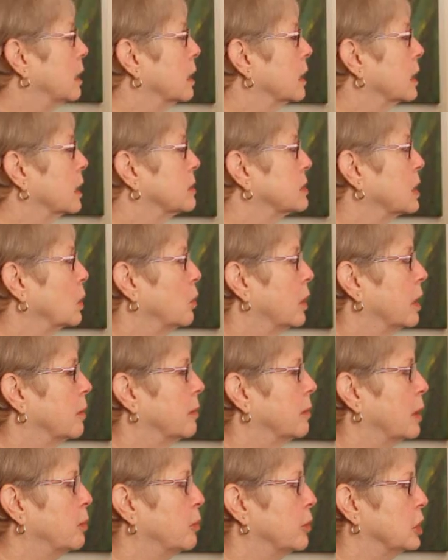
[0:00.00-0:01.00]
because I want
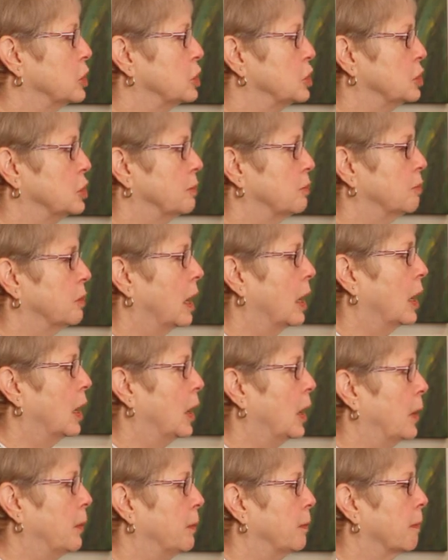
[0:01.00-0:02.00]
my brush
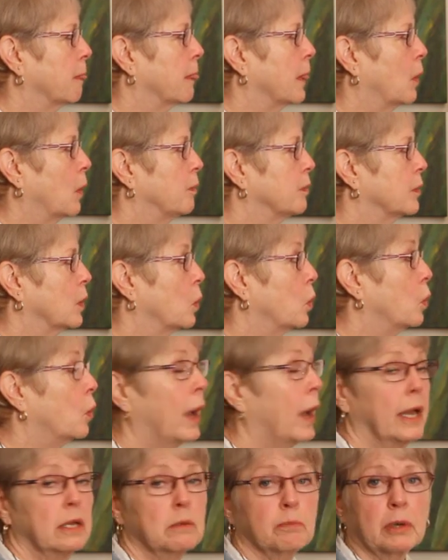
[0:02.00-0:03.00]

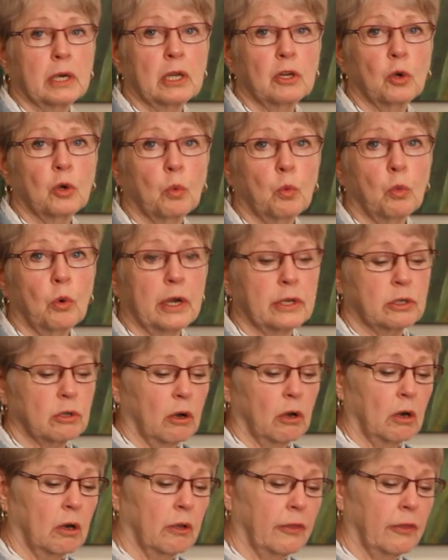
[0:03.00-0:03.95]
wet, but I don't want all